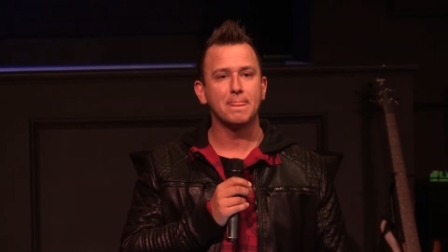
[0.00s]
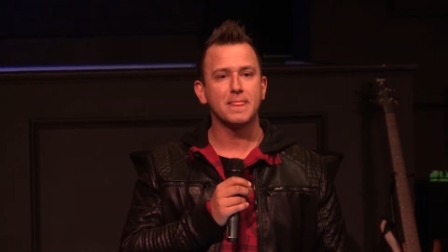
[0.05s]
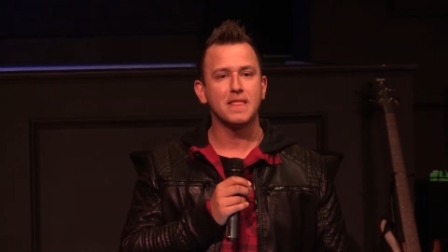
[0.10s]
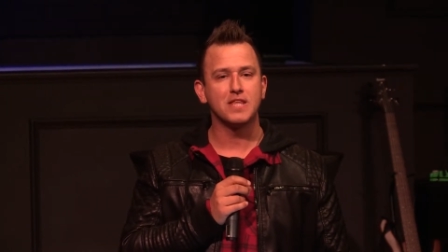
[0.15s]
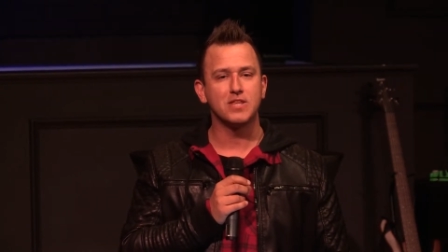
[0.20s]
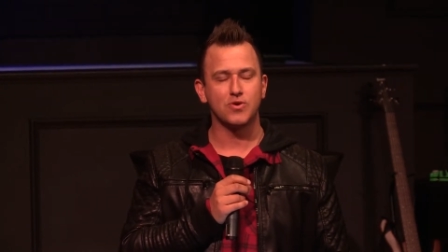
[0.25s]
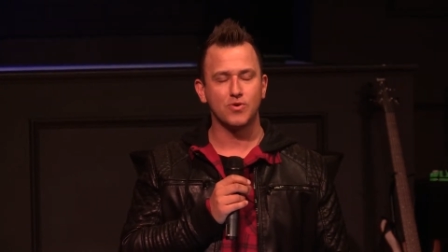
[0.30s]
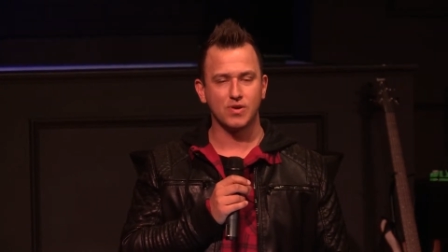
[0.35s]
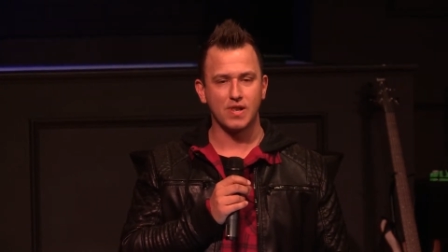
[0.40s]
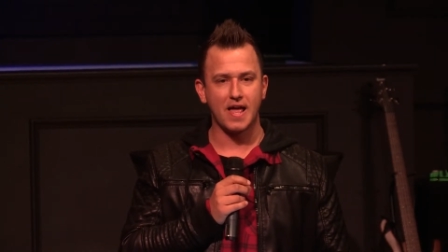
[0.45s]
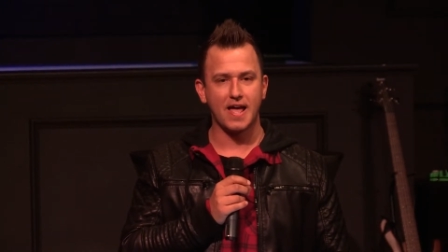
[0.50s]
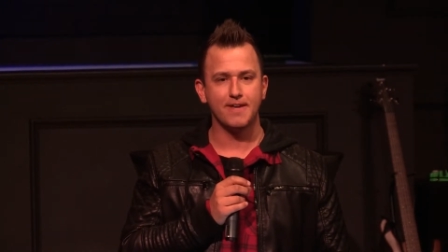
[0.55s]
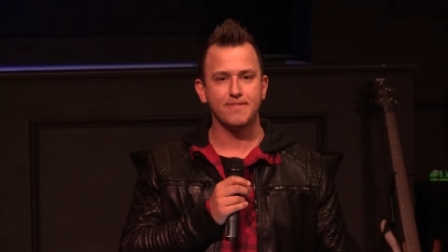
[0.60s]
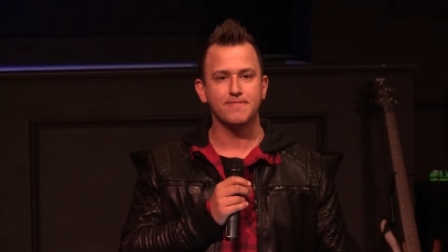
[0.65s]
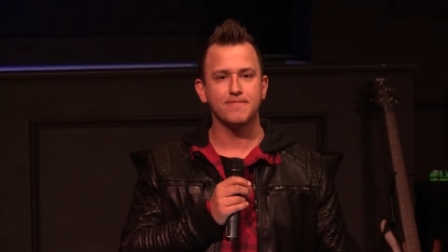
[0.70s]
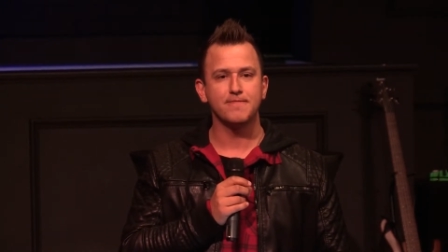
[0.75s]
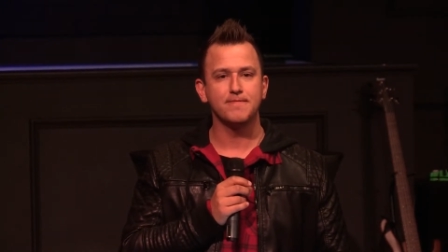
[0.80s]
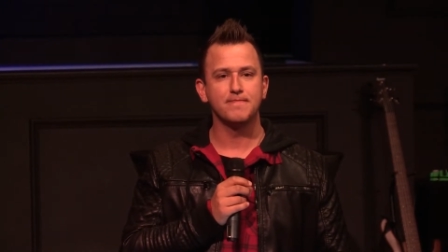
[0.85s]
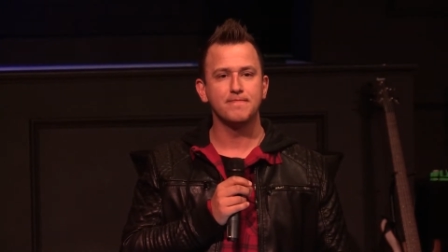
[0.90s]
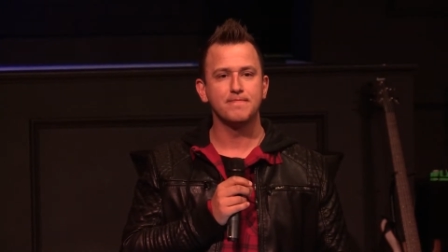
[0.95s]
in your life
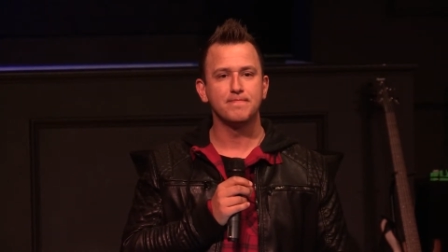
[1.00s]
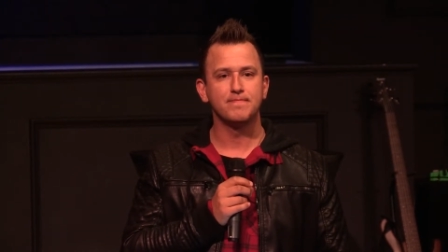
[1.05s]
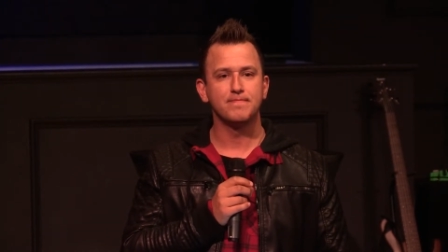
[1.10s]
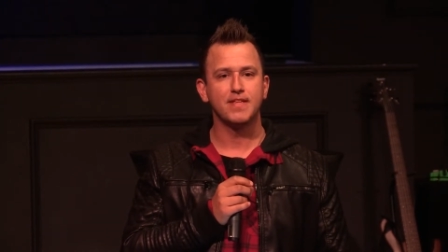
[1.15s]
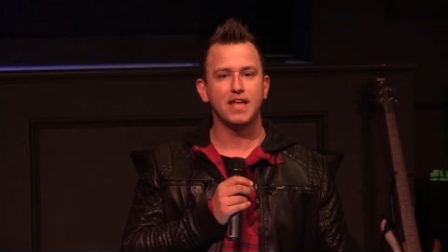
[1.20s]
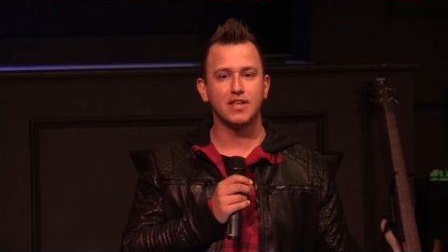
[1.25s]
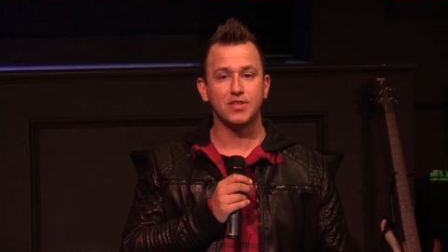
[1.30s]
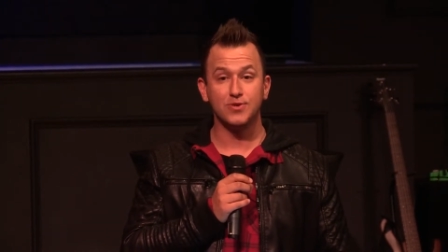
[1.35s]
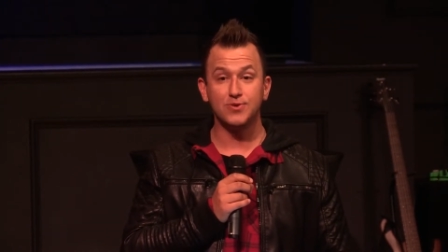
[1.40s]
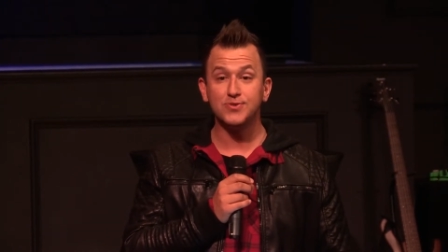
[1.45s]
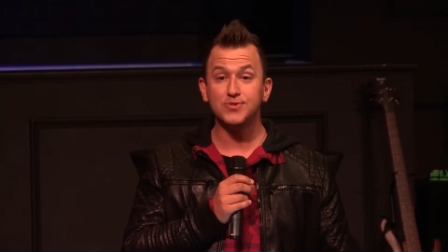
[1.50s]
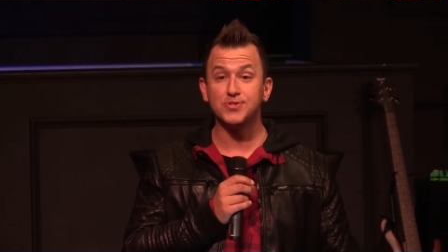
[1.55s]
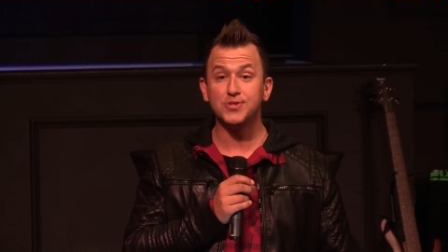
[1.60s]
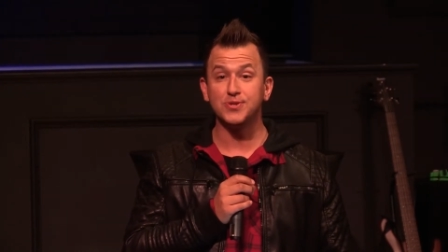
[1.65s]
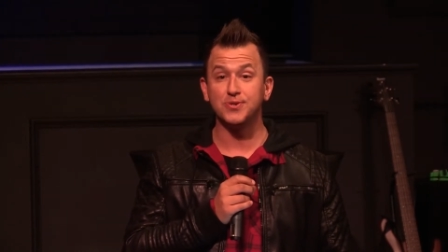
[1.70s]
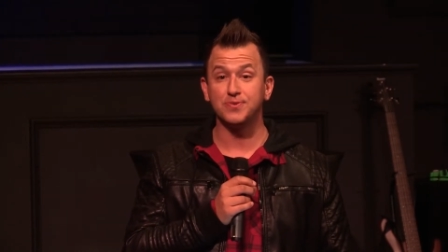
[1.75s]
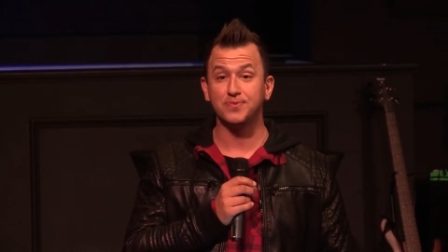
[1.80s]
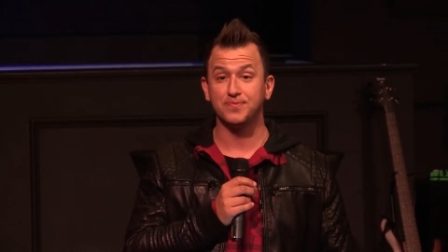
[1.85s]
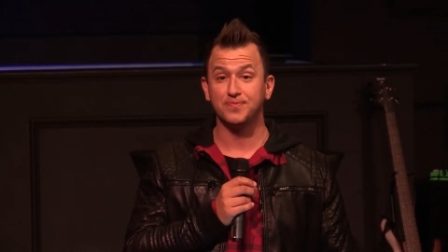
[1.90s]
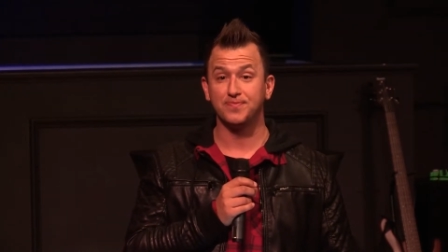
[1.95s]
and use
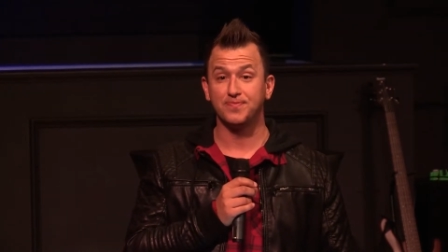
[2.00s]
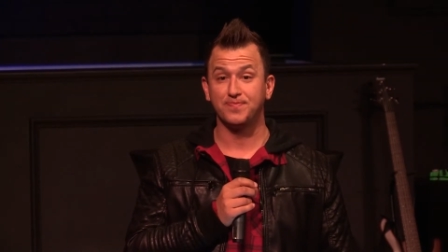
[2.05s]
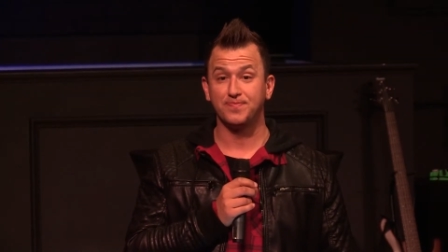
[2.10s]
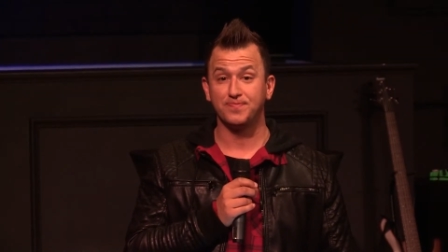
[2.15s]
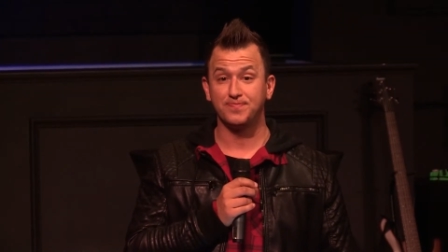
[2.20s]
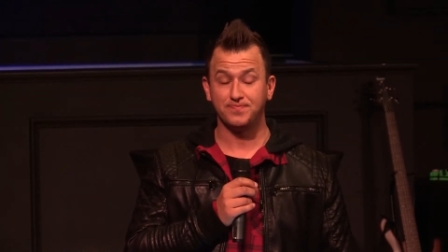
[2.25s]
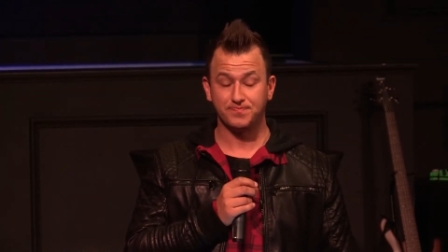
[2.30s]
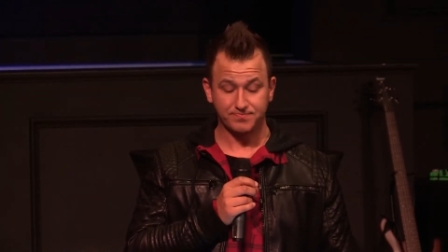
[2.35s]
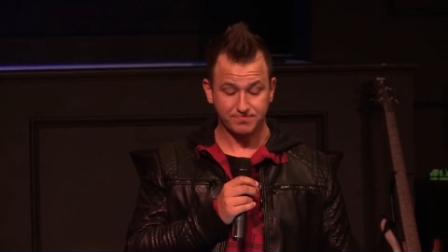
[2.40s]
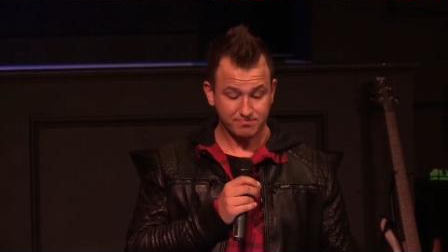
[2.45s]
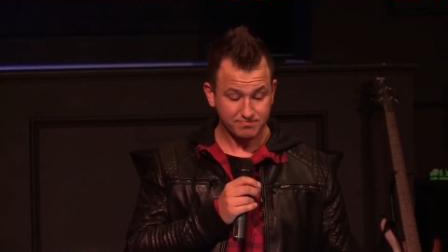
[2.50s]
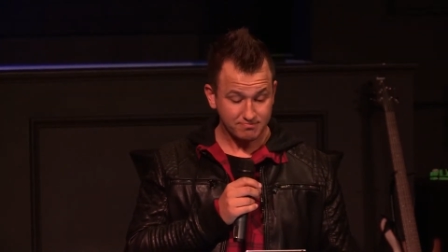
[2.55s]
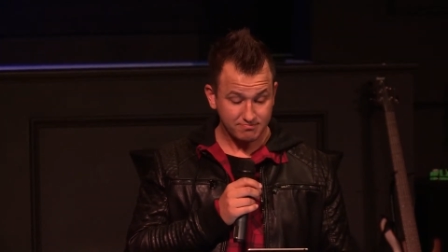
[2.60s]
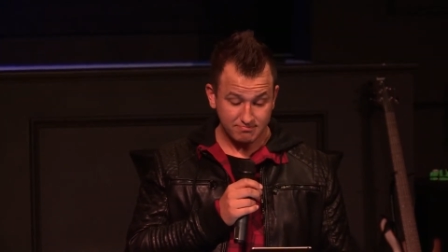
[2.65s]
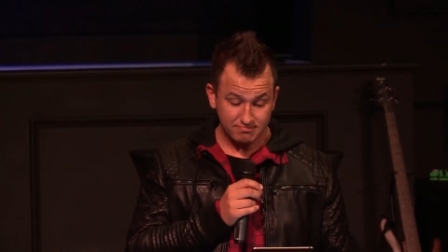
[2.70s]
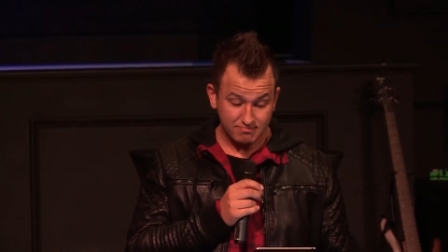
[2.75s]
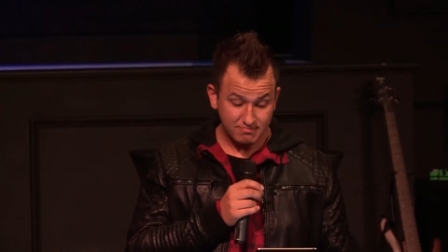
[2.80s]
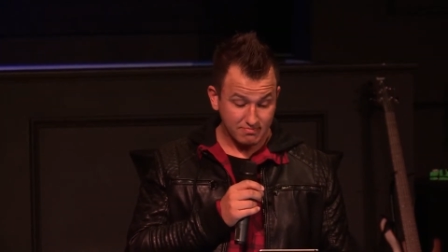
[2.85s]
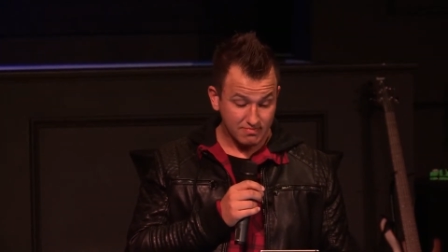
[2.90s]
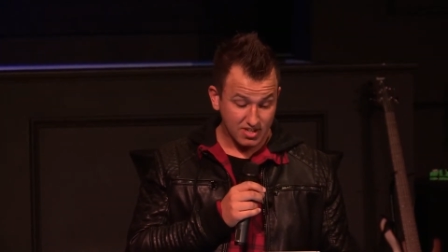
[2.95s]
you.
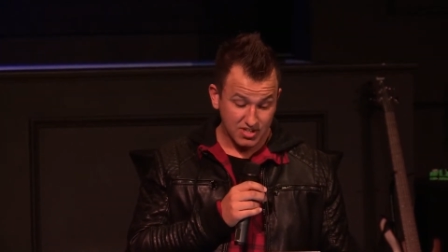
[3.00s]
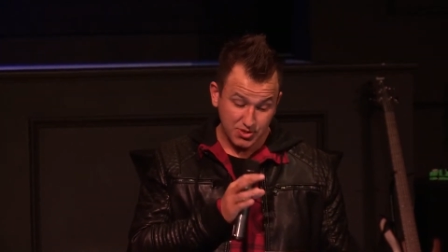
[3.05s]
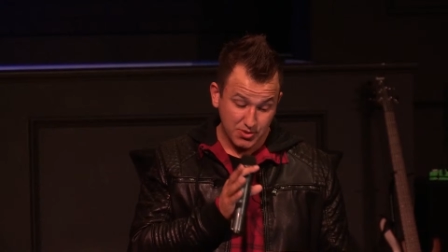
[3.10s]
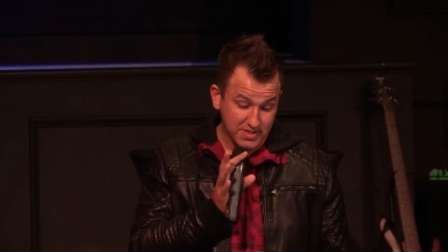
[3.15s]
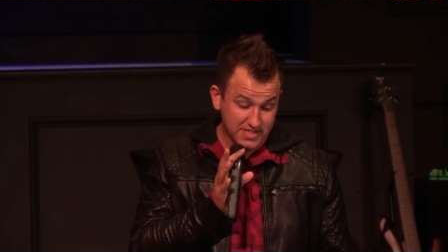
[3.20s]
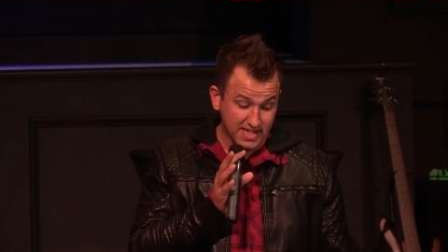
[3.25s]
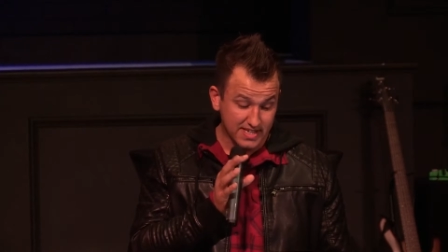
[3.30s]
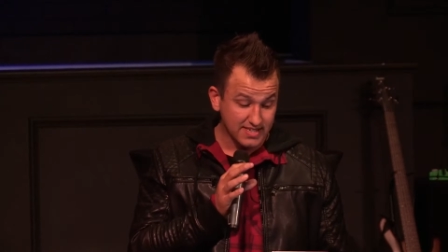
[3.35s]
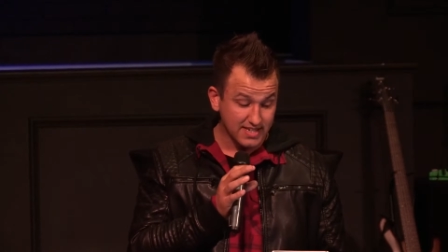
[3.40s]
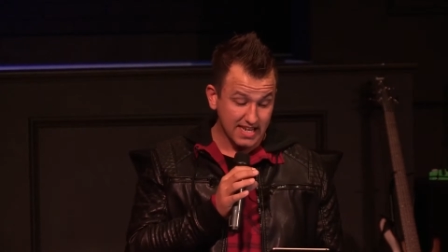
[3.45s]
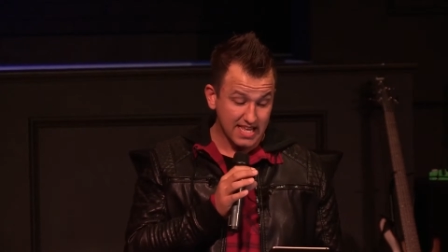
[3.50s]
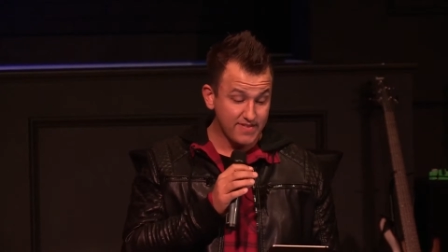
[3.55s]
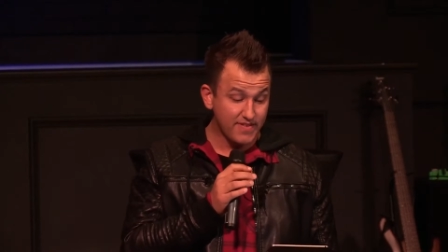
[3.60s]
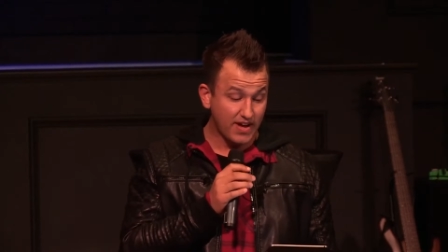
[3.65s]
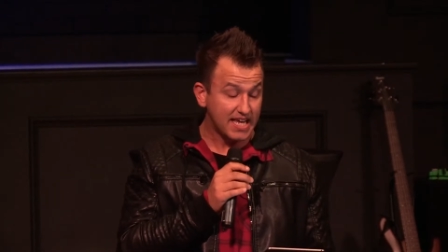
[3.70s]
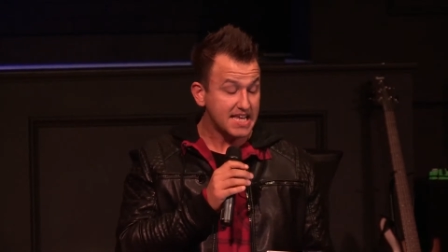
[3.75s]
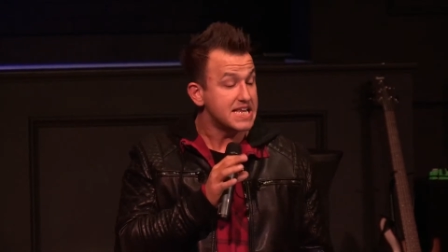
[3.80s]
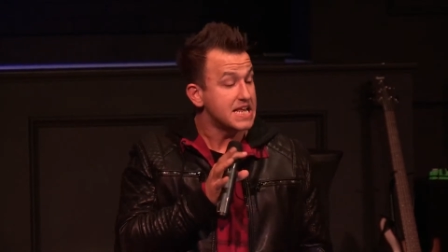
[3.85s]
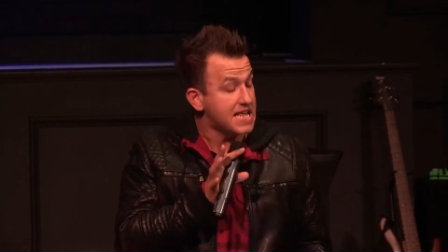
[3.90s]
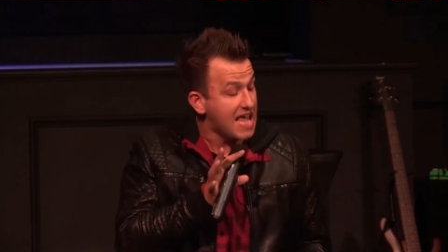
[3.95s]
So he says, a Levite, he